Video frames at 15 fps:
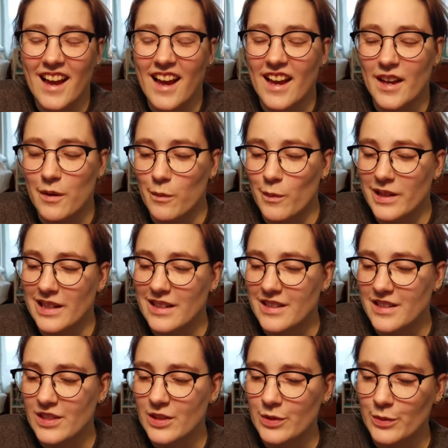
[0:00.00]
I wanted
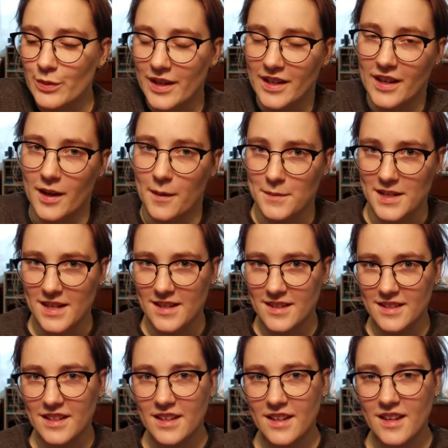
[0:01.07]
to do an
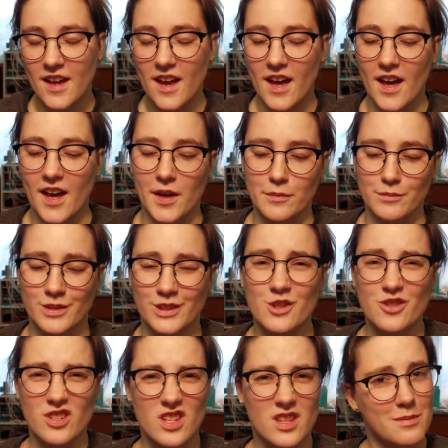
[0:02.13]
update
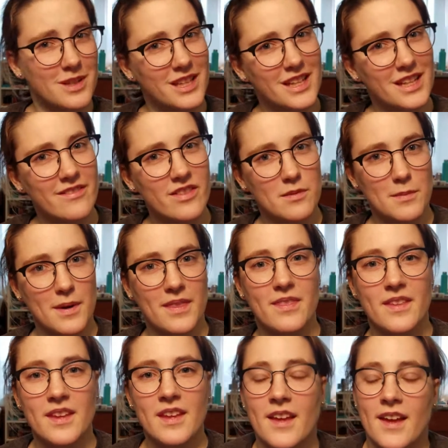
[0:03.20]
closer to the beginning of the
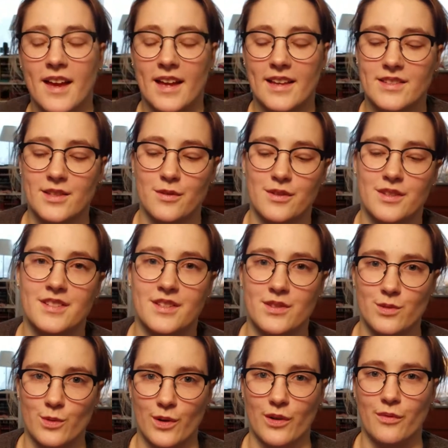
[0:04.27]
month, and so this is
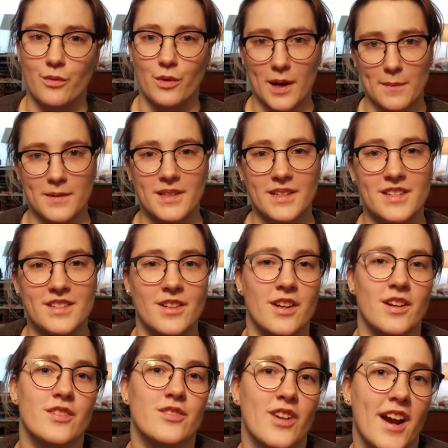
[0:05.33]
sort of where I'm gonna
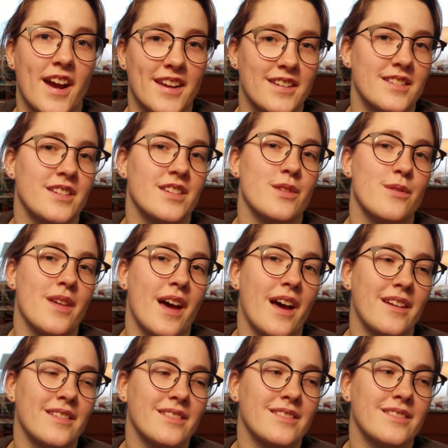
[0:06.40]
start trying to do
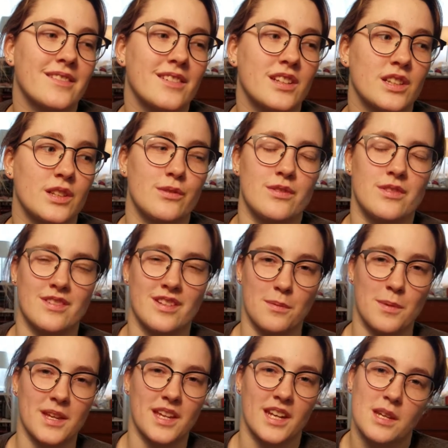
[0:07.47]
that closer to the
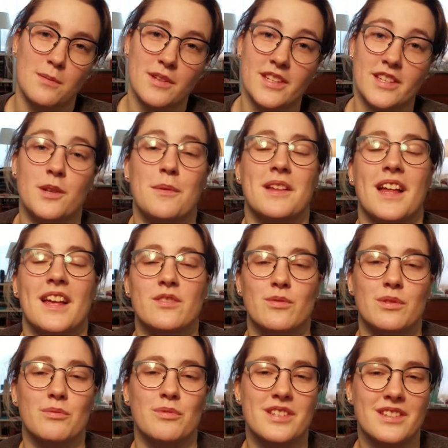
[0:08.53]
beginning, because I know my last
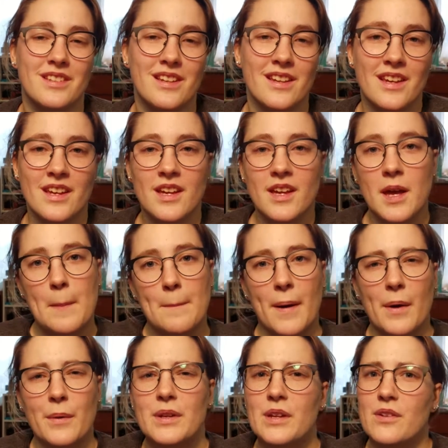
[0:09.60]
one was
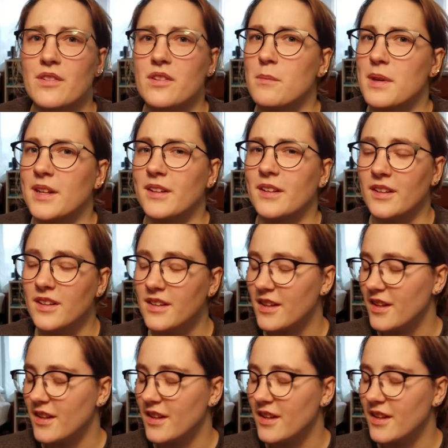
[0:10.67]
about near the middle.